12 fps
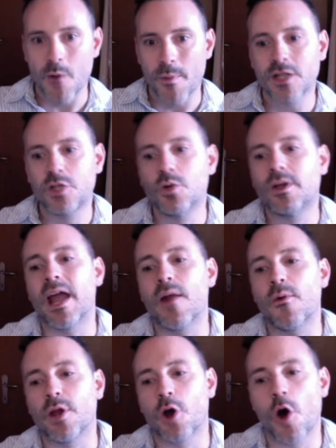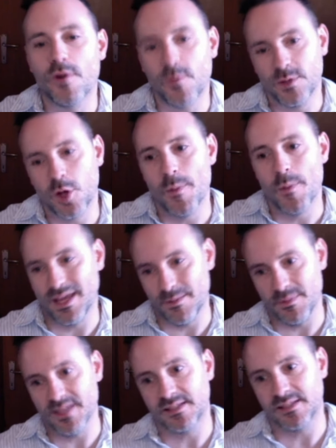can recover without making
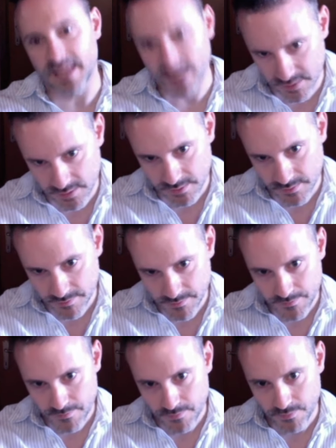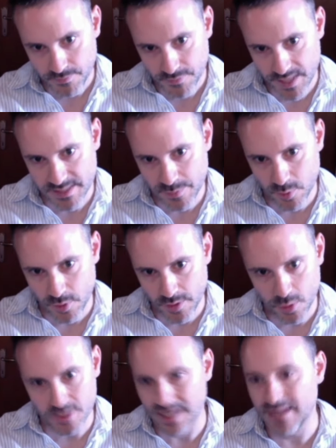mistakes. That's the point because a
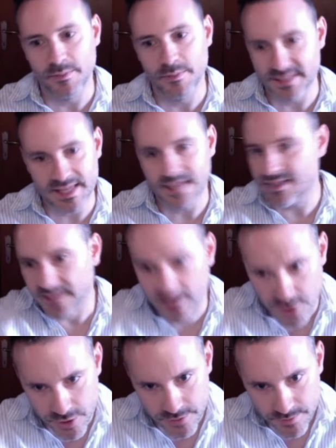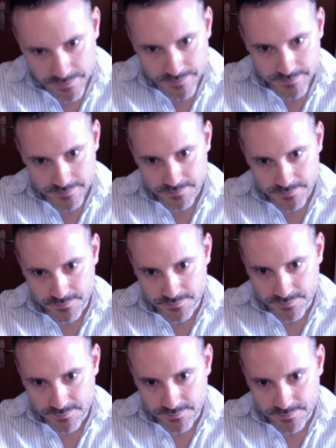little mistake is a touch.
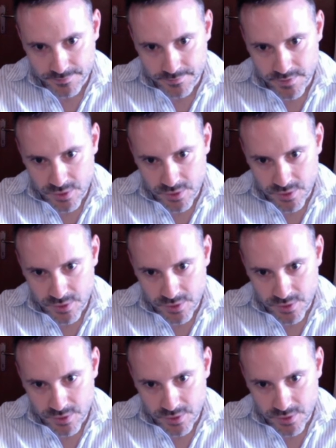So you